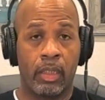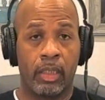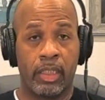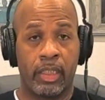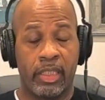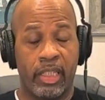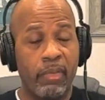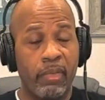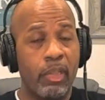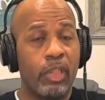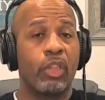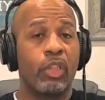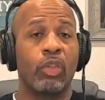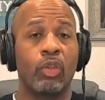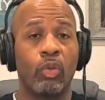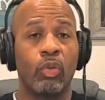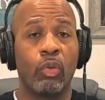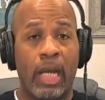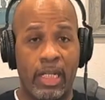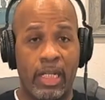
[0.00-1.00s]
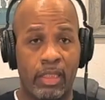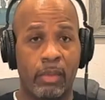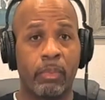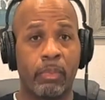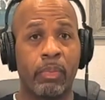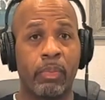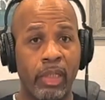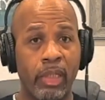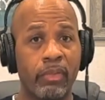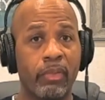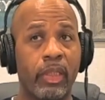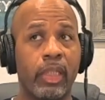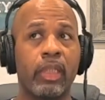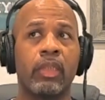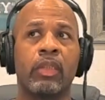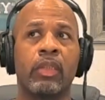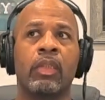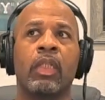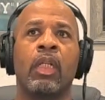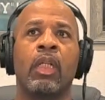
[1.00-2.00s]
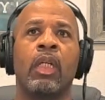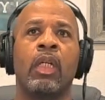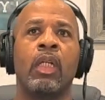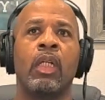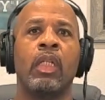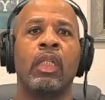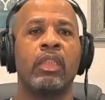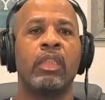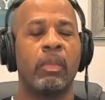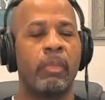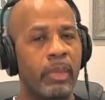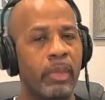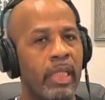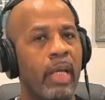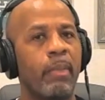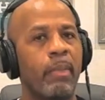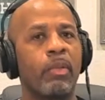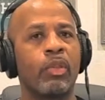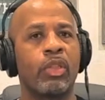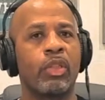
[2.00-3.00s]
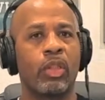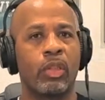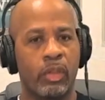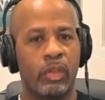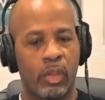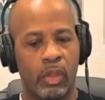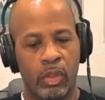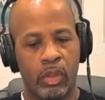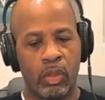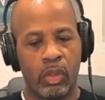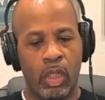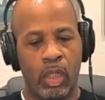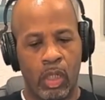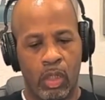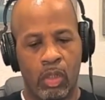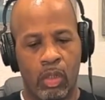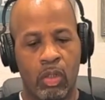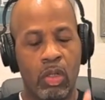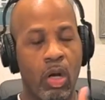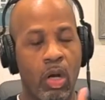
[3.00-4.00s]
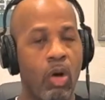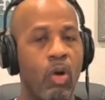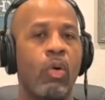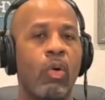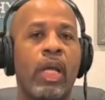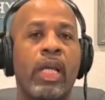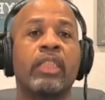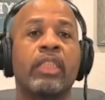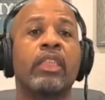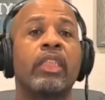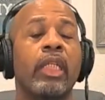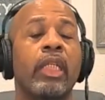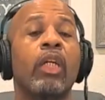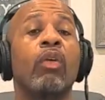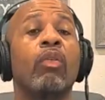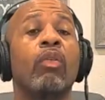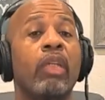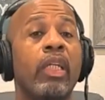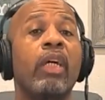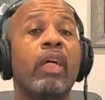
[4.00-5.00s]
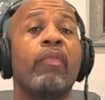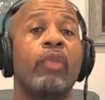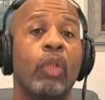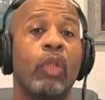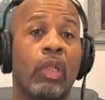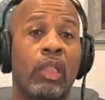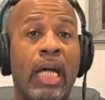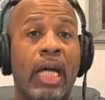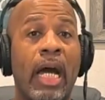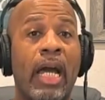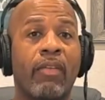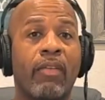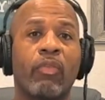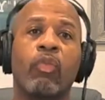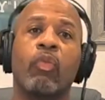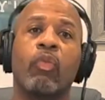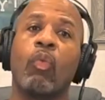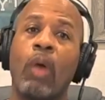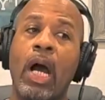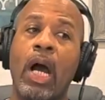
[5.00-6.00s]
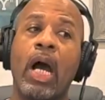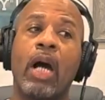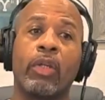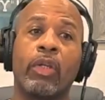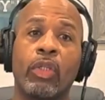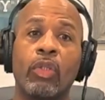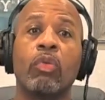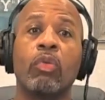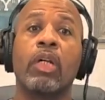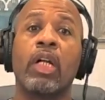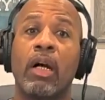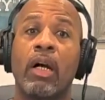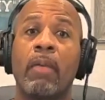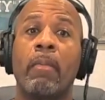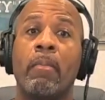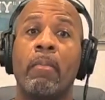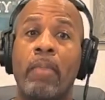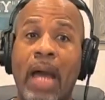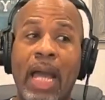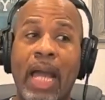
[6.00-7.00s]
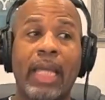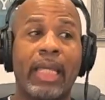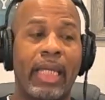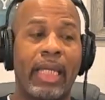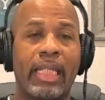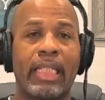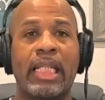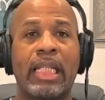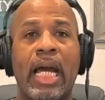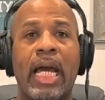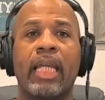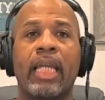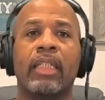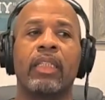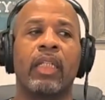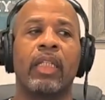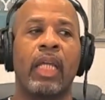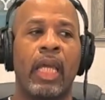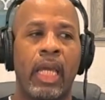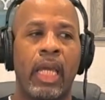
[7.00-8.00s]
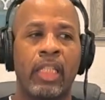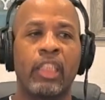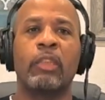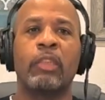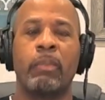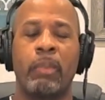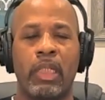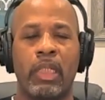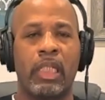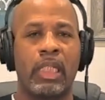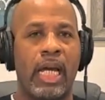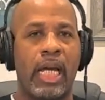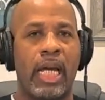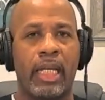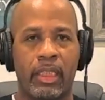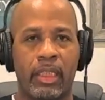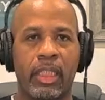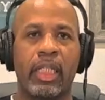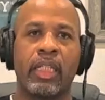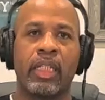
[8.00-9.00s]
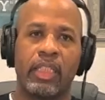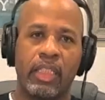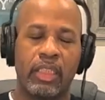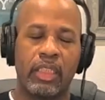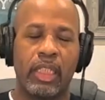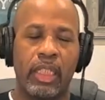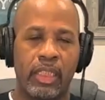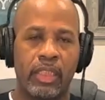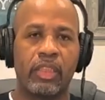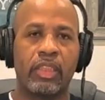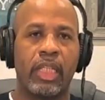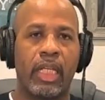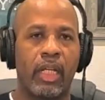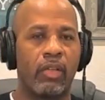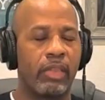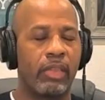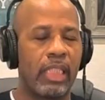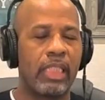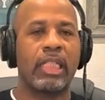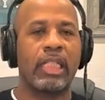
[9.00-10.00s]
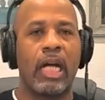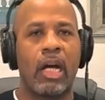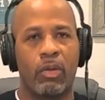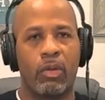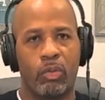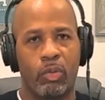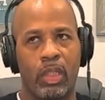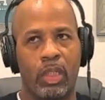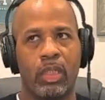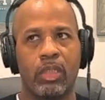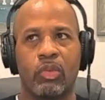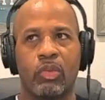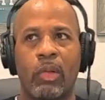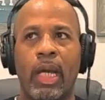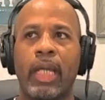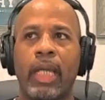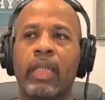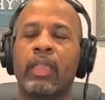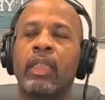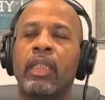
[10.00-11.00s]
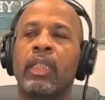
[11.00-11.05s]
given to you as a privilege to be able to go and still live your life while you come back at night and spend the night in jail. That's how it was, right?